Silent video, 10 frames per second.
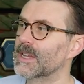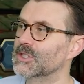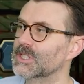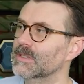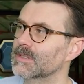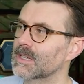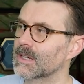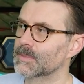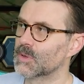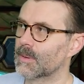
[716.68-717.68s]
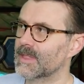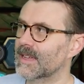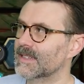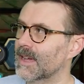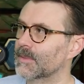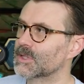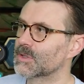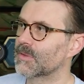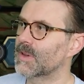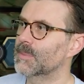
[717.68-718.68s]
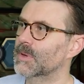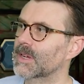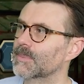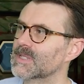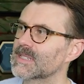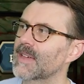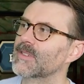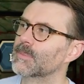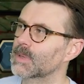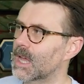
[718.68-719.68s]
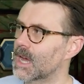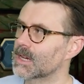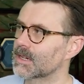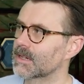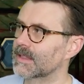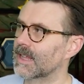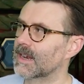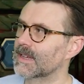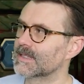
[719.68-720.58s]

my shield can absorb that damage, so if I put up 7 block and then I